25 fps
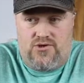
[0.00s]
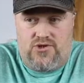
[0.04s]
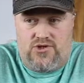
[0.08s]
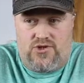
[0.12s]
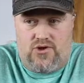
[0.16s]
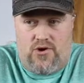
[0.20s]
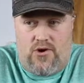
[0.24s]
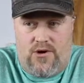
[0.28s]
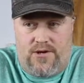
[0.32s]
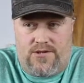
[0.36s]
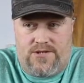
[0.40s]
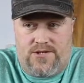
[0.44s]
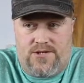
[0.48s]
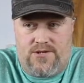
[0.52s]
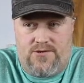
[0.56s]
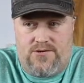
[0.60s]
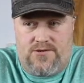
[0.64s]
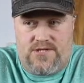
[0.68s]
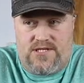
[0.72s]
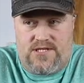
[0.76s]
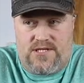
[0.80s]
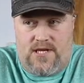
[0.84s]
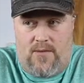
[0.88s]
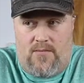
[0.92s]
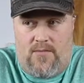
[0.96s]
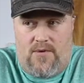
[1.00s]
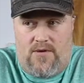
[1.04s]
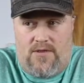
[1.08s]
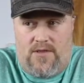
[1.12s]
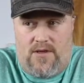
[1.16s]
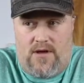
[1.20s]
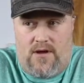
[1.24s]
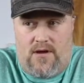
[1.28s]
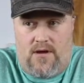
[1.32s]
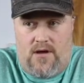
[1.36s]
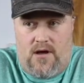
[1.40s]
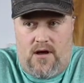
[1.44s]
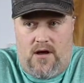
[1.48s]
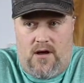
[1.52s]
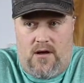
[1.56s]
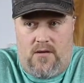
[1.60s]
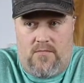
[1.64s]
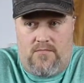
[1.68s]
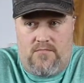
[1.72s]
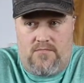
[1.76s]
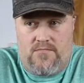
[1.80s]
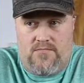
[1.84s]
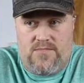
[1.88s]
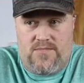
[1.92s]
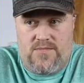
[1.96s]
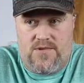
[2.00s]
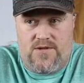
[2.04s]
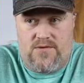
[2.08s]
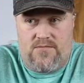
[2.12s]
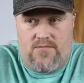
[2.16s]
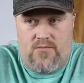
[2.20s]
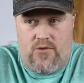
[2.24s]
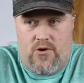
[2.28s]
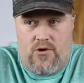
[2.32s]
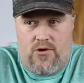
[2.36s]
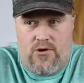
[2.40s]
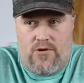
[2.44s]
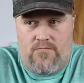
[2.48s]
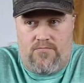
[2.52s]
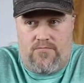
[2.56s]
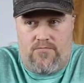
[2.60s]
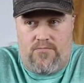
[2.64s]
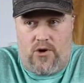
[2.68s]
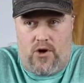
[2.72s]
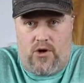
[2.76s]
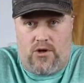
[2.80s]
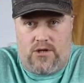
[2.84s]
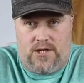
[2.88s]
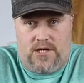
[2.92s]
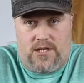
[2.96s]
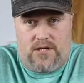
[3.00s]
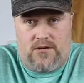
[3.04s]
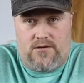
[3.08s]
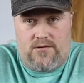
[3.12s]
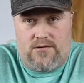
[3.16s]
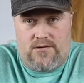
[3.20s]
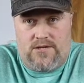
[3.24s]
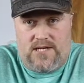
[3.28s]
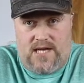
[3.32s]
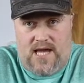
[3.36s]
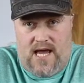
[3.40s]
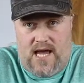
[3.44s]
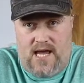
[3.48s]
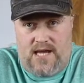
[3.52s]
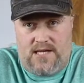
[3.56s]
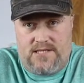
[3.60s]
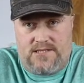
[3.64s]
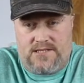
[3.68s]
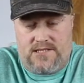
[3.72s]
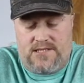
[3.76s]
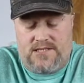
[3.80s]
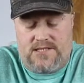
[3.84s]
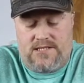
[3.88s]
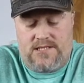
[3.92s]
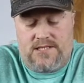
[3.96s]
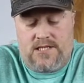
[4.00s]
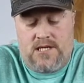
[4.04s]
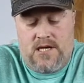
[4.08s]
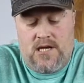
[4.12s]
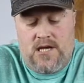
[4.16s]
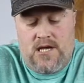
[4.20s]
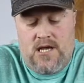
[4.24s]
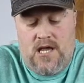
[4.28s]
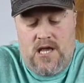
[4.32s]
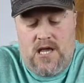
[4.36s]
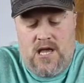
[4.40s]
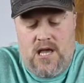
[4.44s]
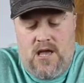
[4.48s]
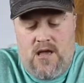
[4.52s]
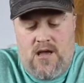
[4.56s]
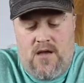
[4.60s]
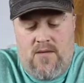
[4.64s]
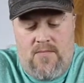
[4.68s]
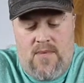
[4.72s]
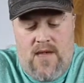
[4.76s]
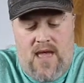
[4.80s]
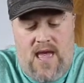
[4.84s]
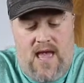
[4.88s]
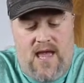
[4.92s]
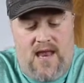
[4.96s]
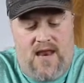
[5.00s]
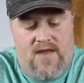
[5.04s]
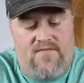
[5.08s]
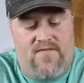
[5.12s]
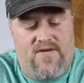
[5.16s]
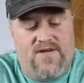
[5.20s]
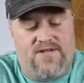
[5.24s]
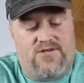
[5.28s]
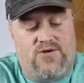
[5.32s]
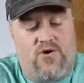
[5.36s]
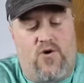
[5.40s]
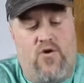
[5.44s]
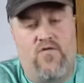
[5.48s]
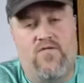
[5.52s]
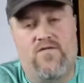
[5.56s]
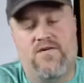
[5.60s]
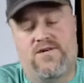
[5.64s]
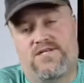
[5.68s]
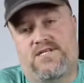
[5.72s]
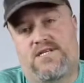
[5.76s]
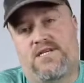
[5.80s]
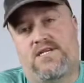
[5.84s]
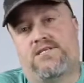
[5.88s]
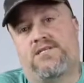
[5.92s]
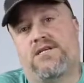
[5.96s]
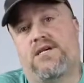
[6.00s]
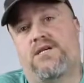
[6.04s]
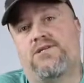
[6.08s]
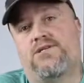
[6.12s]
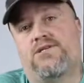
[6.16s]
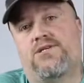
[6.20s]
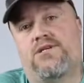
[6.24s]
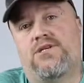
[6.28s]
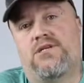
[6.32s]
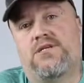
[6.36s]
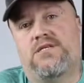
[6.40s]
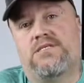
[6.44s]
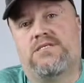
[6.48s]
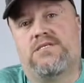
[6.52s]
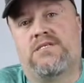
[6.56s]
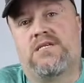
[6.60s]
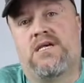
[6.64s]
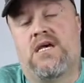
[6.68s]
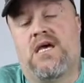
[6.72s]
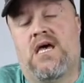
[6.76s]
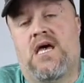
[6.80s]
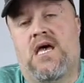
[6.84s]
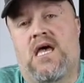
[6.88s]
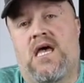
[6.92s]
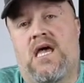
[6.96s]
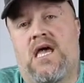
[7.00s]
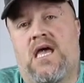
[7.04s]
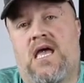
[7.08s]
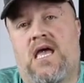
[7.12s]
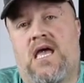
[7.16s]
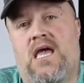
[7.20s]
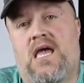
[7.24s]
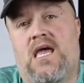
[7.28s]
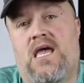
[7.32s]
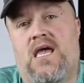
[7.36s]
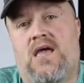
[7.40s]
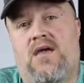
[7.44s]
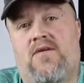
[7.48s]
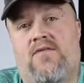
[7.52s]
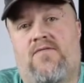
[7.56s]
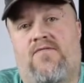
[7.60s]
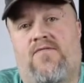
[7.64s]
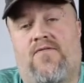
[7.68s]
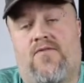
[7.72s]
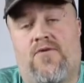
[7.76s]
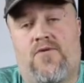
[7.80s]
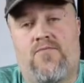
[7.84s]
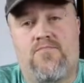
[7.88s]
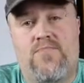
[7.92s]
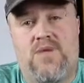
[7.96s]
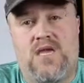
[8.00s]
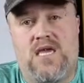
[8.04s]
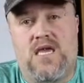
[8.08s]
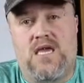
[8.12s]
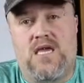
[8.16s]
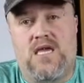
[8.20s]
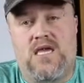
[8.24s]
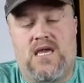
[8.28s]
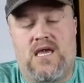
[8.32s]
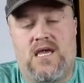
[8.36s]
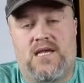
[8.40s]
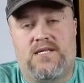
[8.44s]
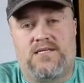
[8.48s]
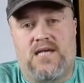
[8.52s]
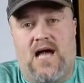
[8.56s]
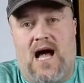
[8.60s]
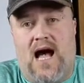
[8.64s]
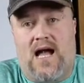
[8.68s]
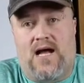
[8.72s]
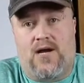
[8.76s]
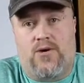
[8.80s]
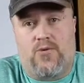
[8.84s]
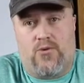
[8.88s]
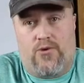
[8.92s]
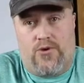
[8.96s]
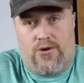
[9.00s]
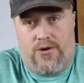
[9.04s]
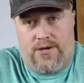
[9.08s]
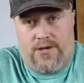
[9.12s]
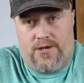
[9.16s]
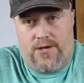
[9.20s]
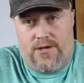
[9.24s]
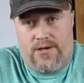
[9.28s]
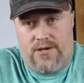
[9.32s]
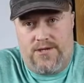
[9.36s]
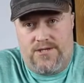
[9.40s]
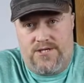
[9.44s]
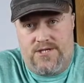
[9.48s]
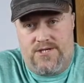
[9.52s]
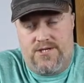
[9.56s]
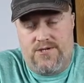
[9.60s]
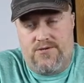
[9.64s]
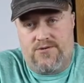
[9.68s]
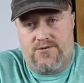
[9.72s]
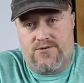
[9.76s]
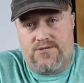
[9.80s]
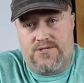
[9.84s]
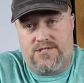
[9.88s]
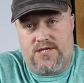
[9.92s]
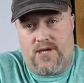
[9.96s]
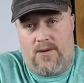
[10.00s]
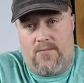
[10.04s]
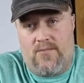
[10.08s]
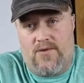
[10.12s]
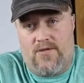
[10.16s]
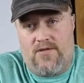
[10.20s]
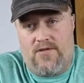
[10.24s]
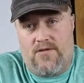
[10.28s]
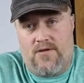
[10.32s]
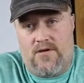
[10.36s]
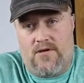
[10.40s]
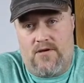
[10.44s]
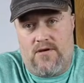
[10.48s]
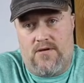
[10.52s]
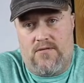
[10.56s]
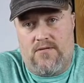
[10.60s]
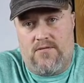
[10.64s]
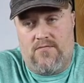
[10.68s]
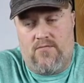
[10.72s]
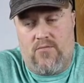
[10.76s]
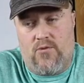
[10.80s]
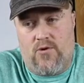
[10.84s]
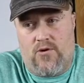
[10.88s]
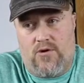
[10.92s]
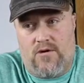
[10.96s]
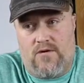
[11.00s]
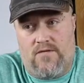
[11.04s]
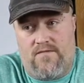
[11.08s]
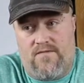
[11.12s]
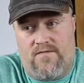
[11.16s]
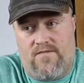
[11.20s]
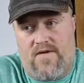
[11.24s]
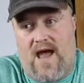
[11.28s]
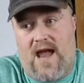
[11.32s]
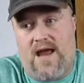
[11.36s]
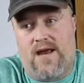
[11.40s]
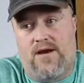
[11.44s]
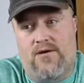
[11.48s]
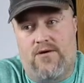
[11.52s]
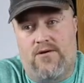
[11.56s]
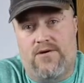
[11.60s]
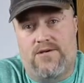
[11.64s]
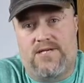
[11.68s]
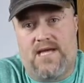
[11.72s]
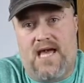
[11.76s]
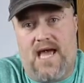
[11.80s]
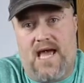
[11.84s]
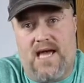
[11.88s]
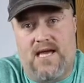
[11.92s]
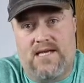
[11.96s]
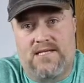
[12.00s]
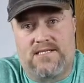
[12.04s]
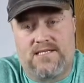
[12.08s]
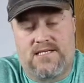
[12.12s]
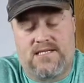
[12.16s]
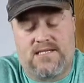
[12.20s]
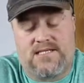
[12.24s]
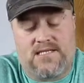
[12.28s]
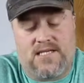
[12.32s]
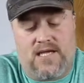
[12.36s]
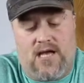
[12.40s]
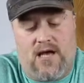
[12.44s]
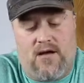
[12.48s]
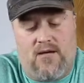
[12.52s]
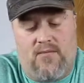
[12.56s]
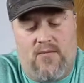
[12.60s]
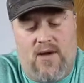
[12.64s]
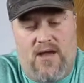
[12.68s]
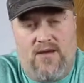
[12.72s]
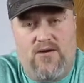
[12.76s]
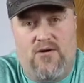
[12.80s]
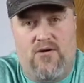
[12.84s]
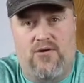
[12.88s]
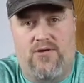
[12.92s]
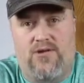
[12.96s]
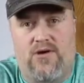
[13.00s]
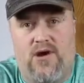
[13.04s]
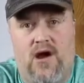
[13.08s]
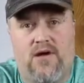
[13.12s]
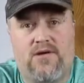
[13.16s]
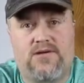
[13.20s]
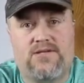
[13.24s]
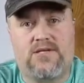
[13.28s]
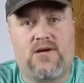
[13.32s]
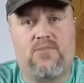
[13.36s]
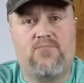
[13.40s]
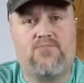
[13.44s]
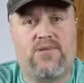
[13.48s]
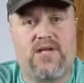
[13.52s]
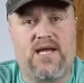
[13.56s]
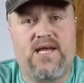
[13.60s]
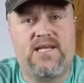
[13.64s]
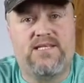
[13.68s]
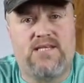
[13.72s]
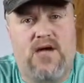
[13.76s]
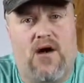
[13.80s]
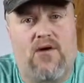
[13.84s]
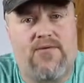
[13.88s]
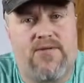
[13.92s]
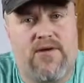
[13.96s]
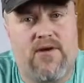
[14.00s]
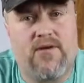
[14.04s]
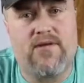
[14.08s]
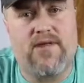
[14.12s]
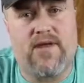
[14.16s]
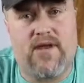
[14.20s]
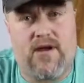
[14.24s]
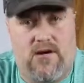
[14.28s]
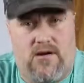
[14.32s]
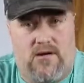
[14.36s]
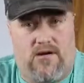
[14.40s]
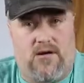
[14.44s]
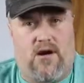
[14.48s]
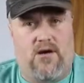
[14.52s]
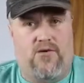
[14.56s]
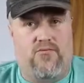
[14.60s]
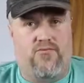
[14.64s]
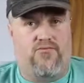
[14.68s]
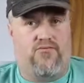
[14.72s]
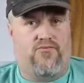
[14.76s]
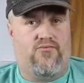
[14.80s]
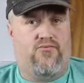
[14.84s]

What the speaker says: short to do some of the more bulkier tasks. And if it's over 6 inches, for me, it's awkward to do some of the more finer tasks. I know there are some blades out there that are